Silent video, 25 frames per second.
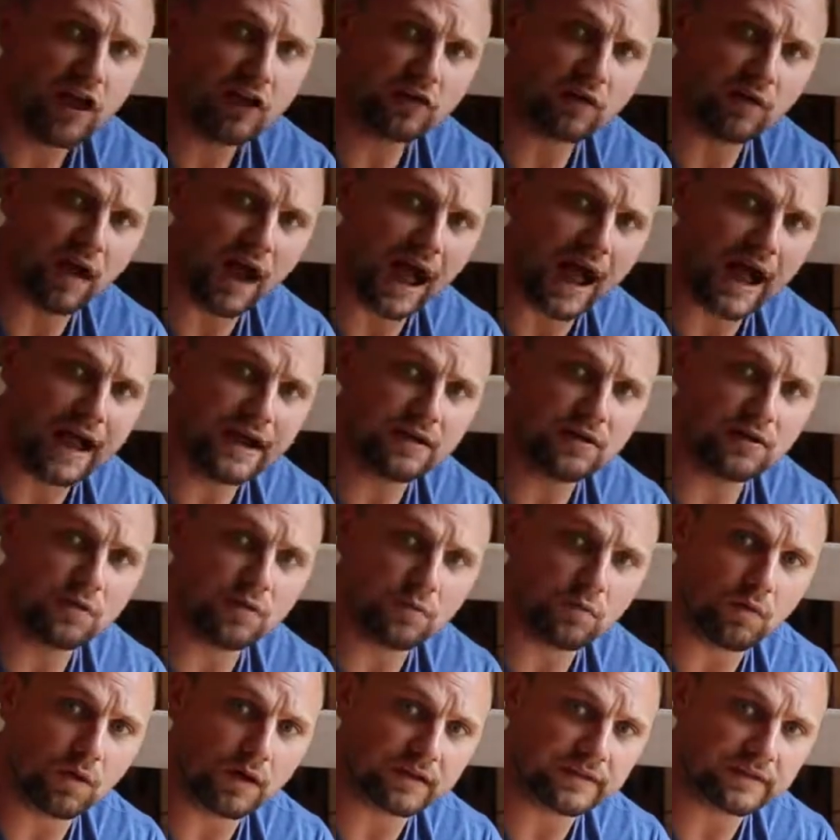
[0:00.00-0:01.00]
So I
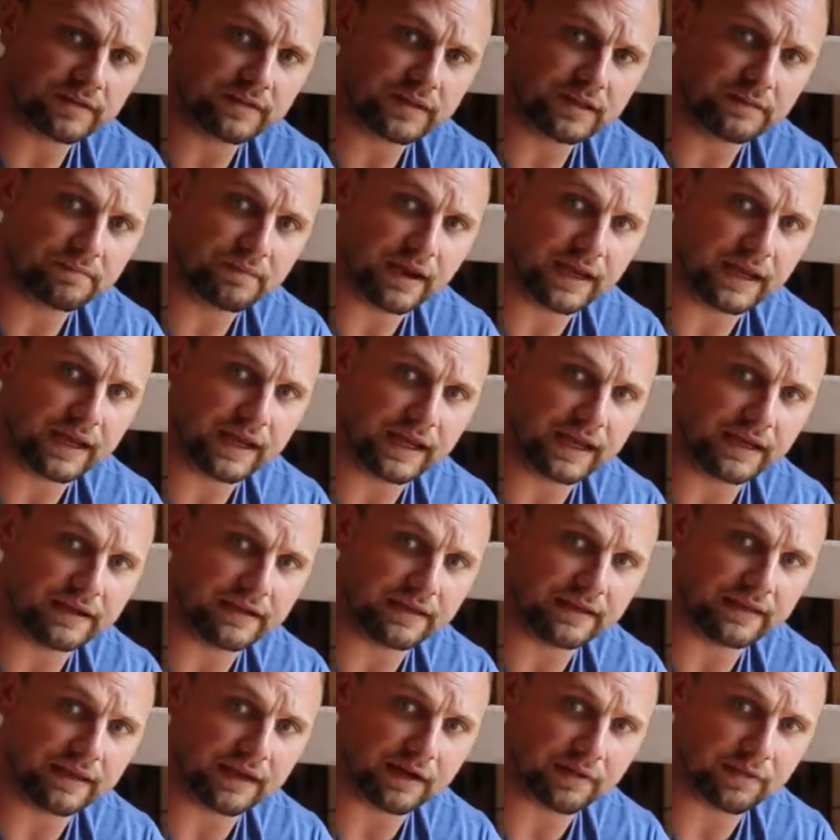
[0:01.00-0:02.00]
don't want to stick my
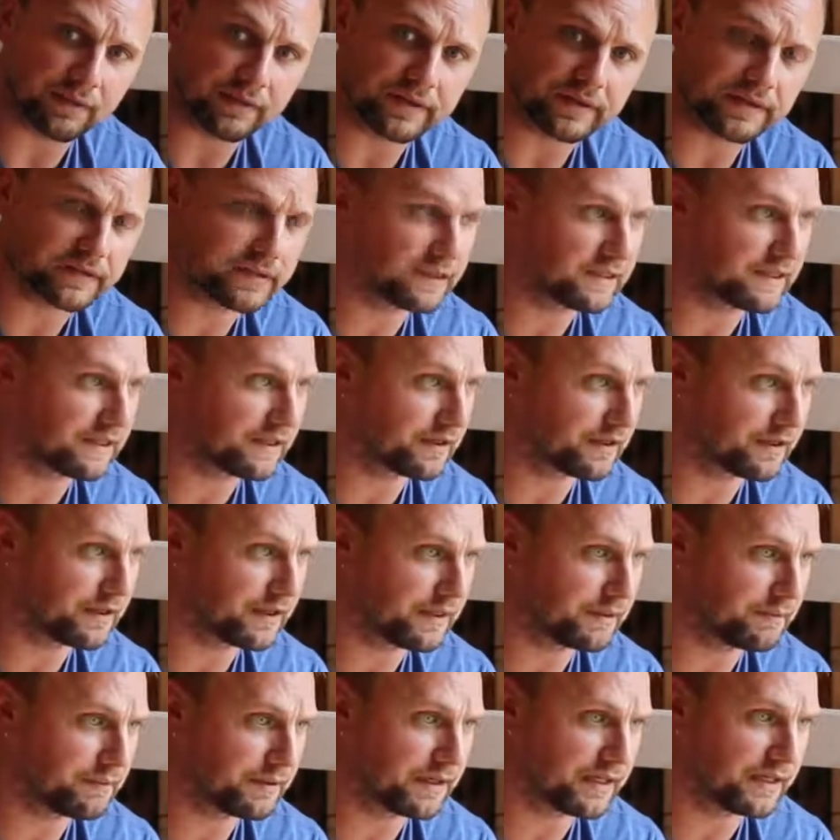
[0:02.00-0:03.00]
hand in there with this little
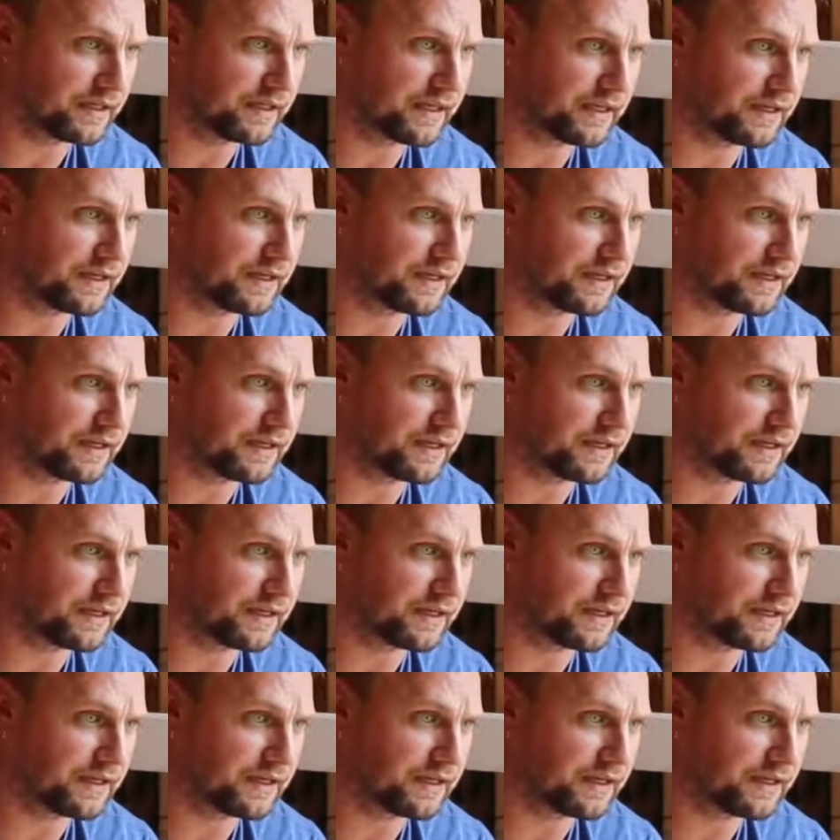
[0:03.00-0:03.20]
itty-bitty